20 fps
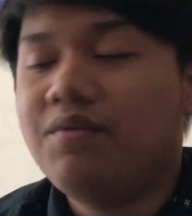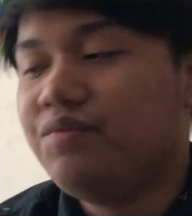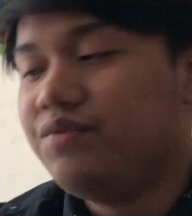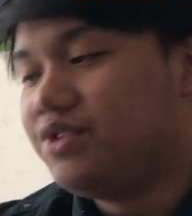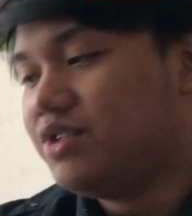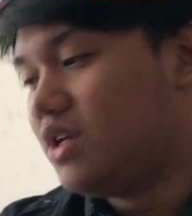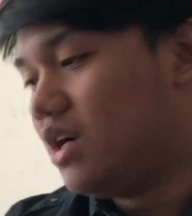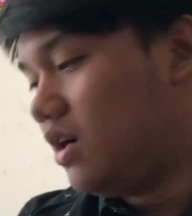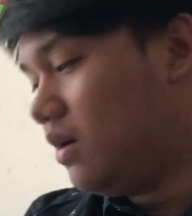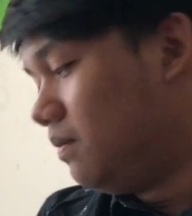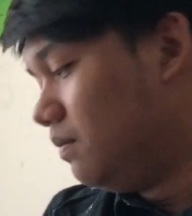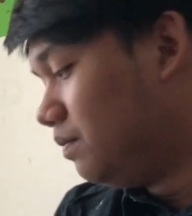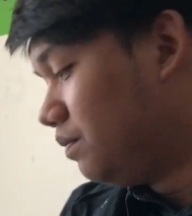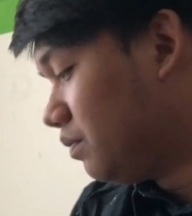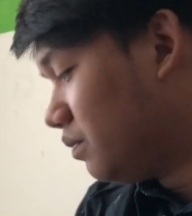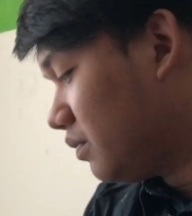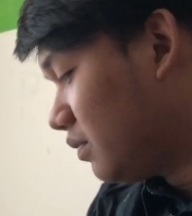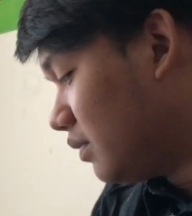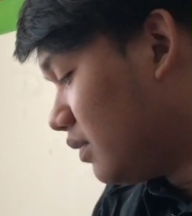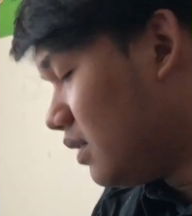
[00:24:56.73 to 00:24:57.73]
So,
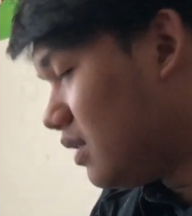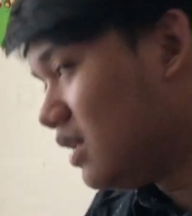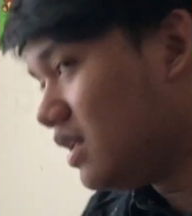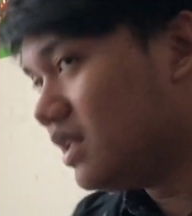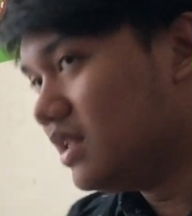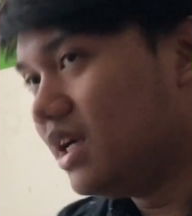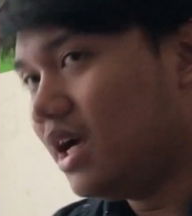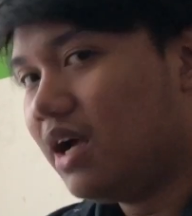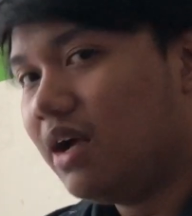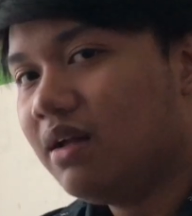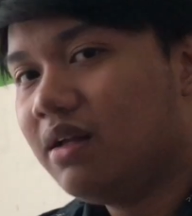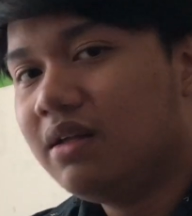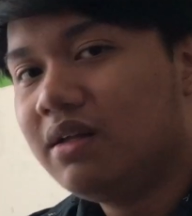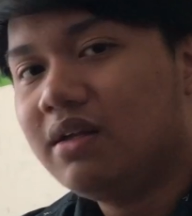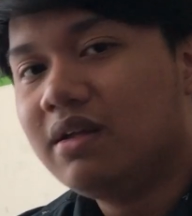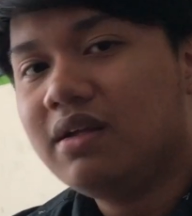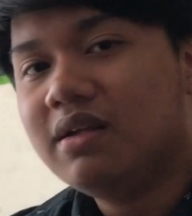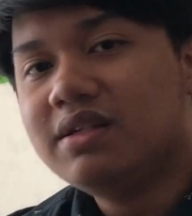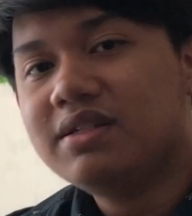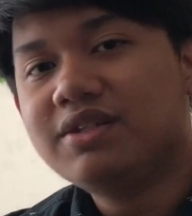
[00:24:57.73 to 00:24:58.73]
yeah.
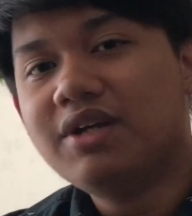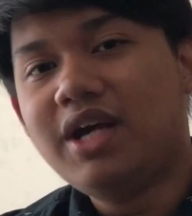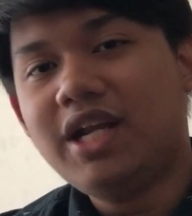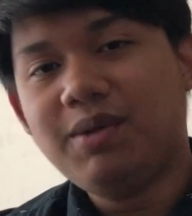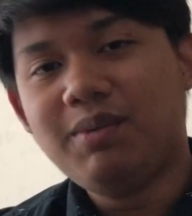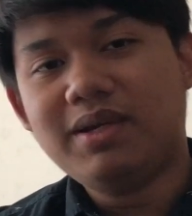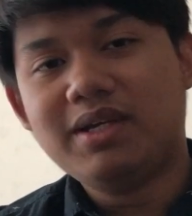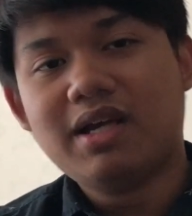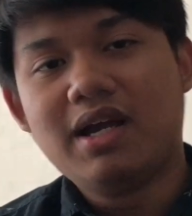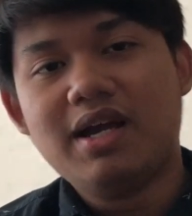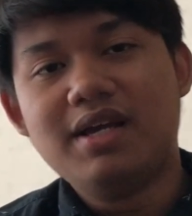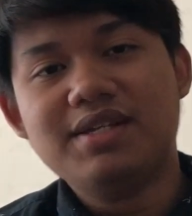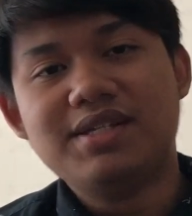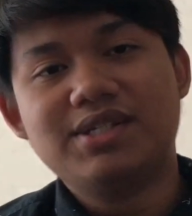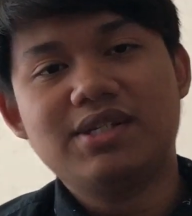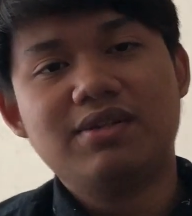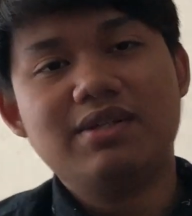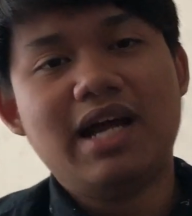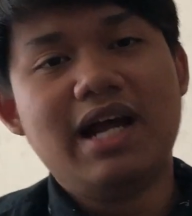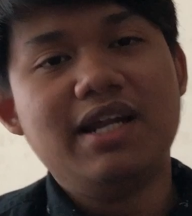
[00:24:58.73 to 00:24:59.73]
So anyway, guys,
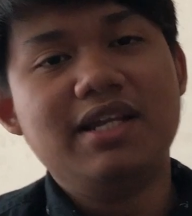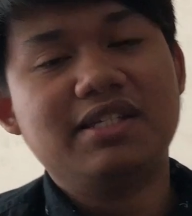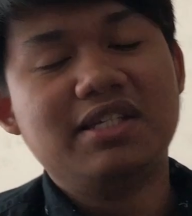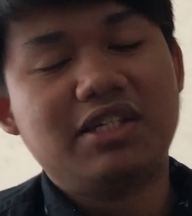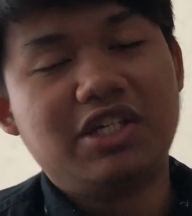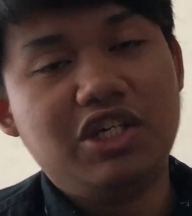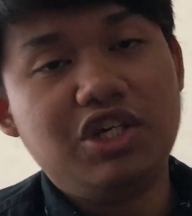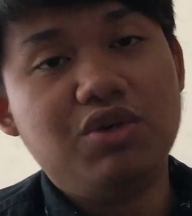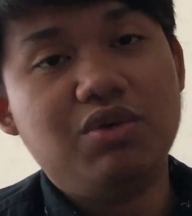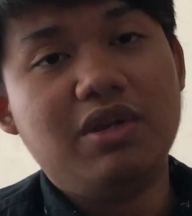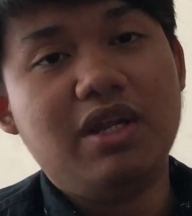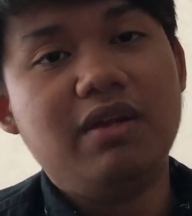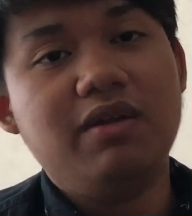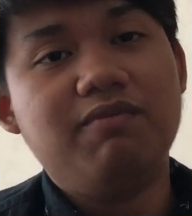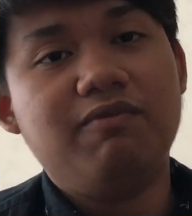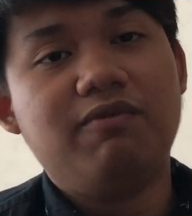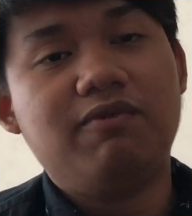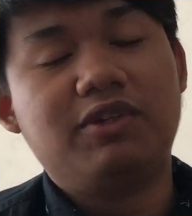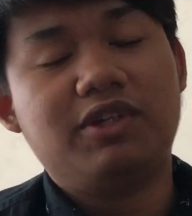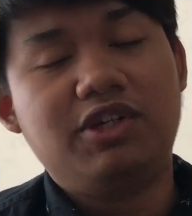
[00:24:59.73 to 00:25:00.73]
so that is a Q and a
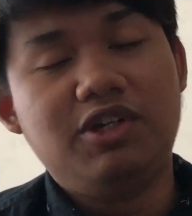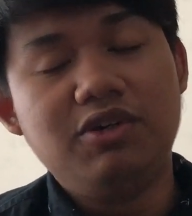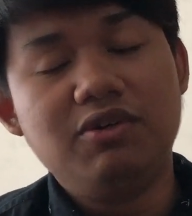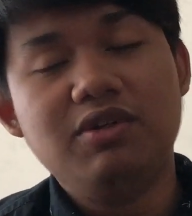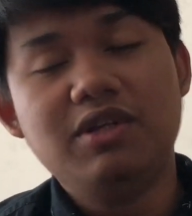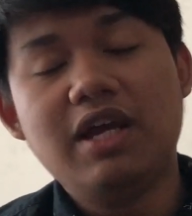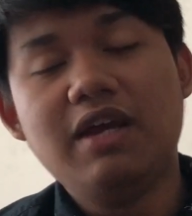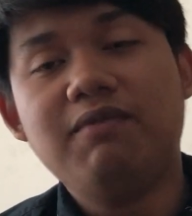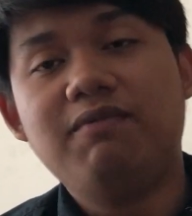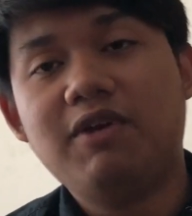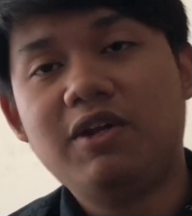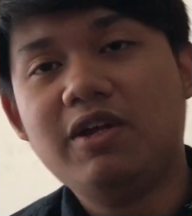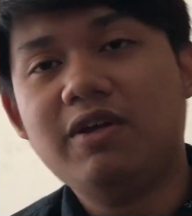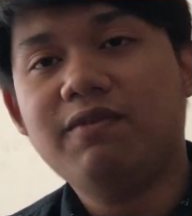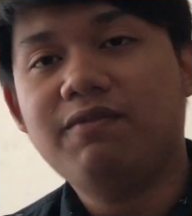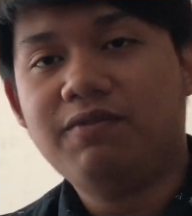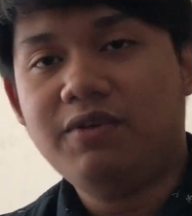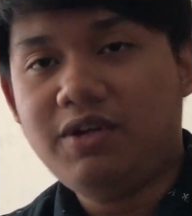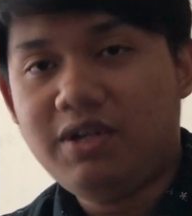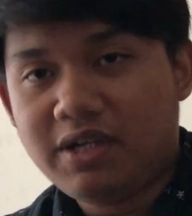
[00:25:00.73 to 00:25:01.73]
Q&A video
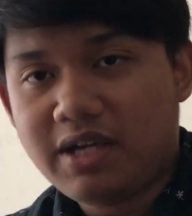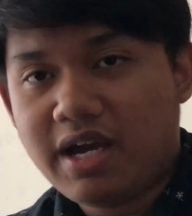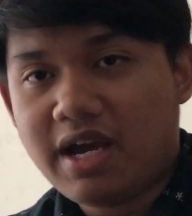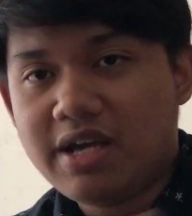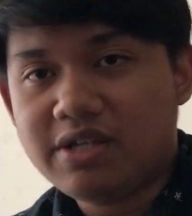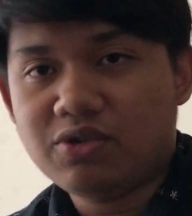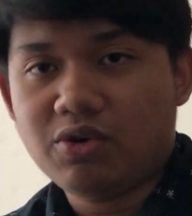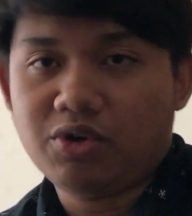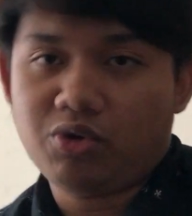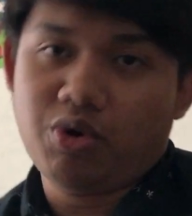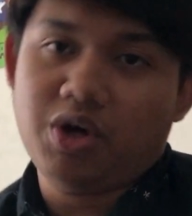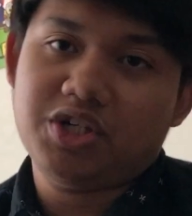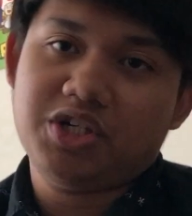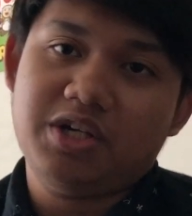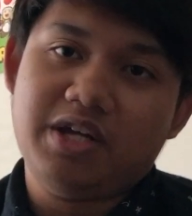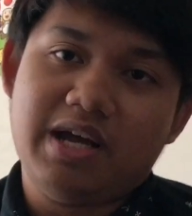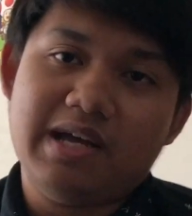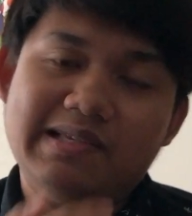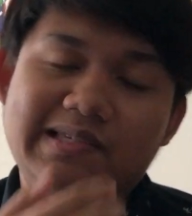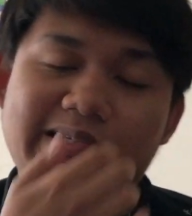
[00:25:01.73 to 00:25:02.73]
for you guys or question
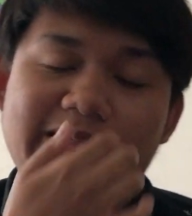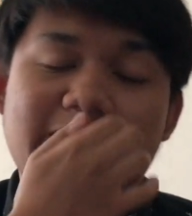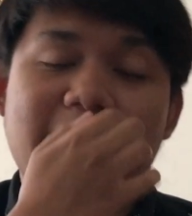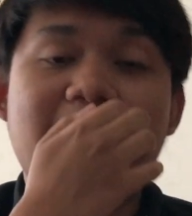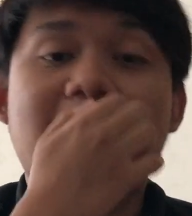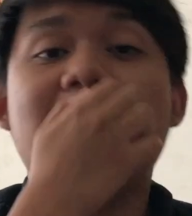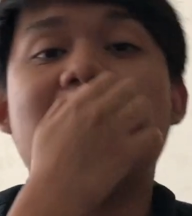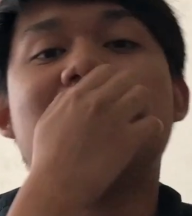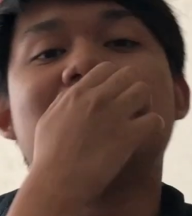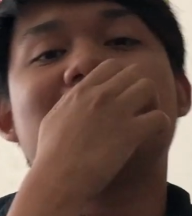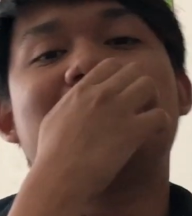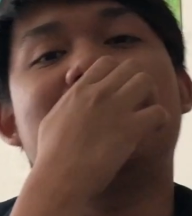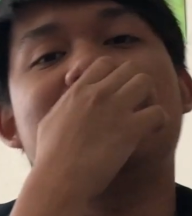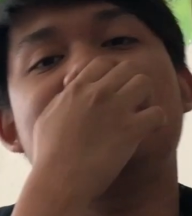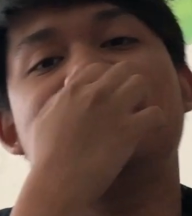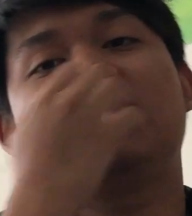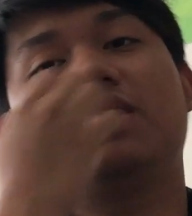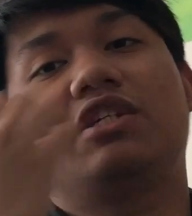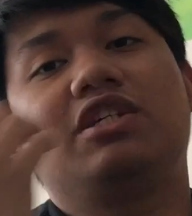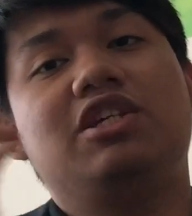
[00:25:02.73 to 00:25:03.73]
answer that
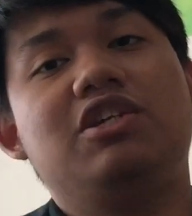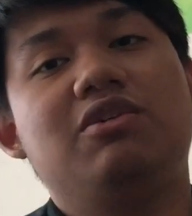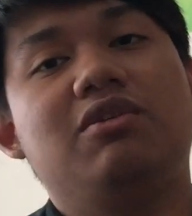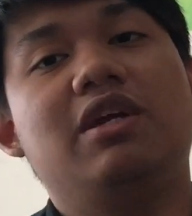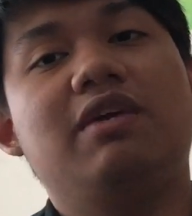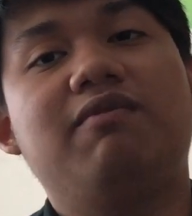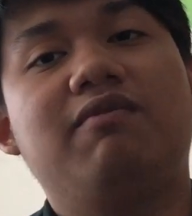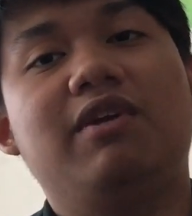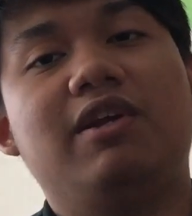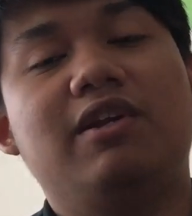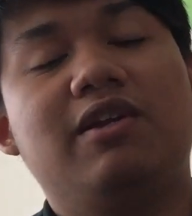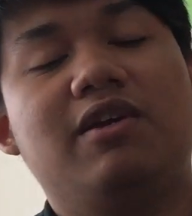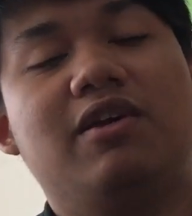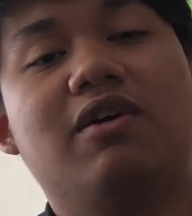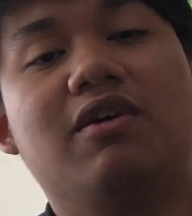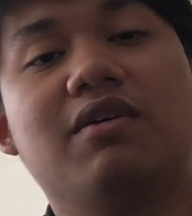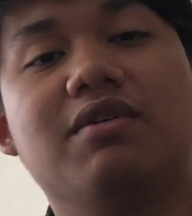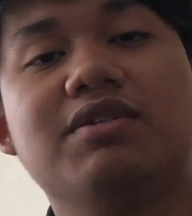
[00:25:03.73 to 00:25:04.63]
is a Q&A video.